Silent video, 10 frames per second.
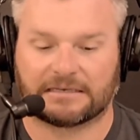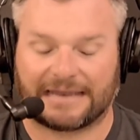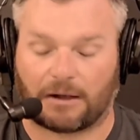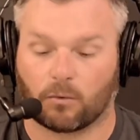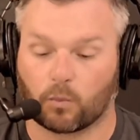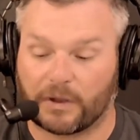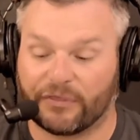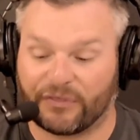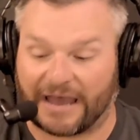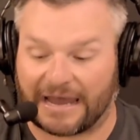Now,
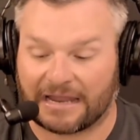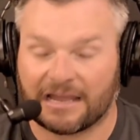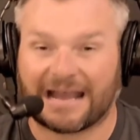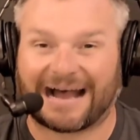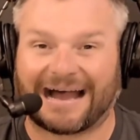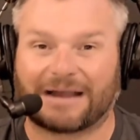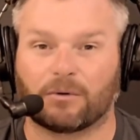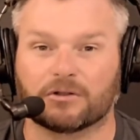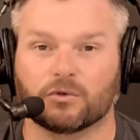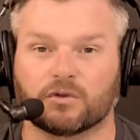with that, I
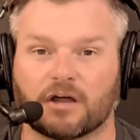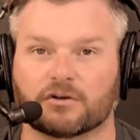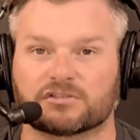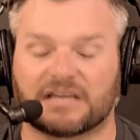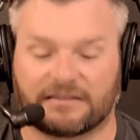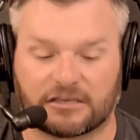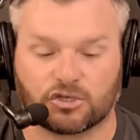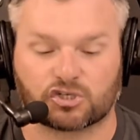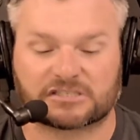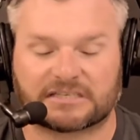want you to understand that
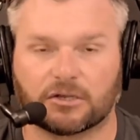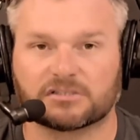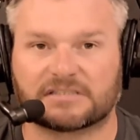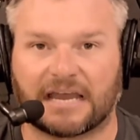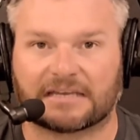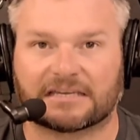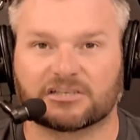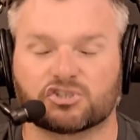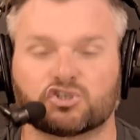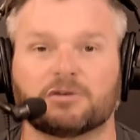your skill set
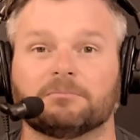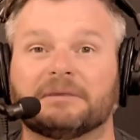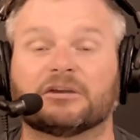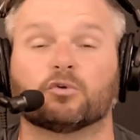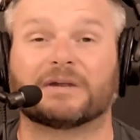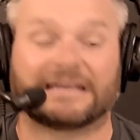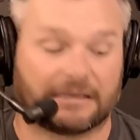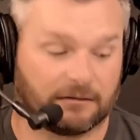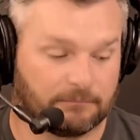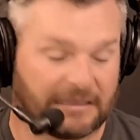shouldn't be
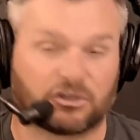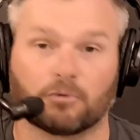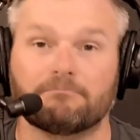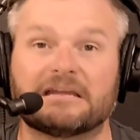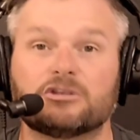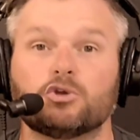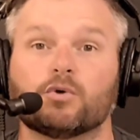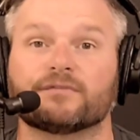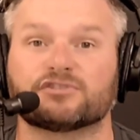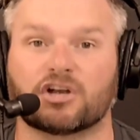greedy, like your
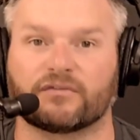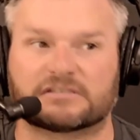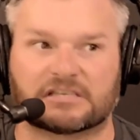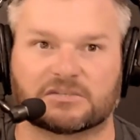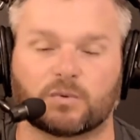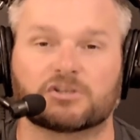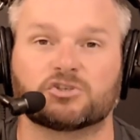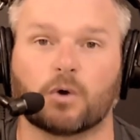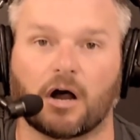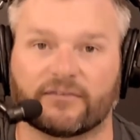menu of services,
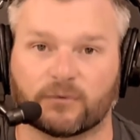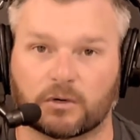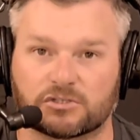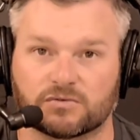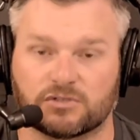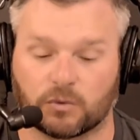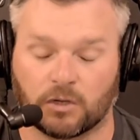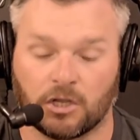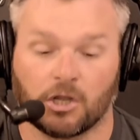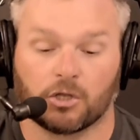what you offer, what you do.
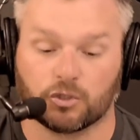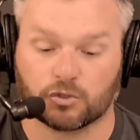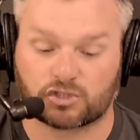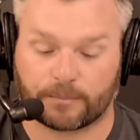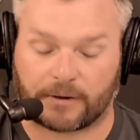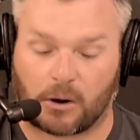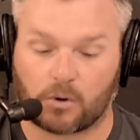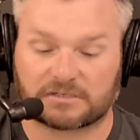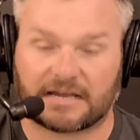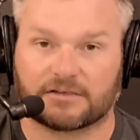You should
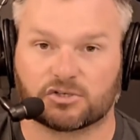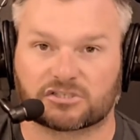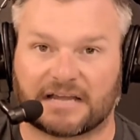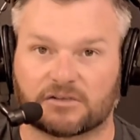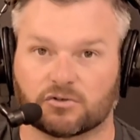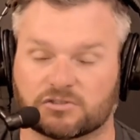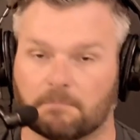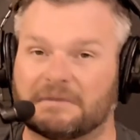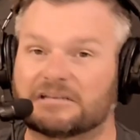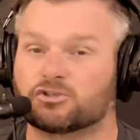prioritize your schedule to
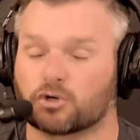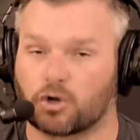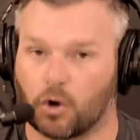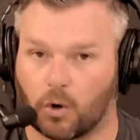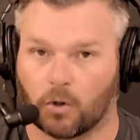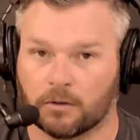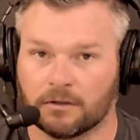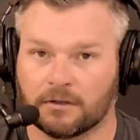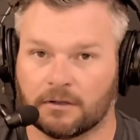meet your goal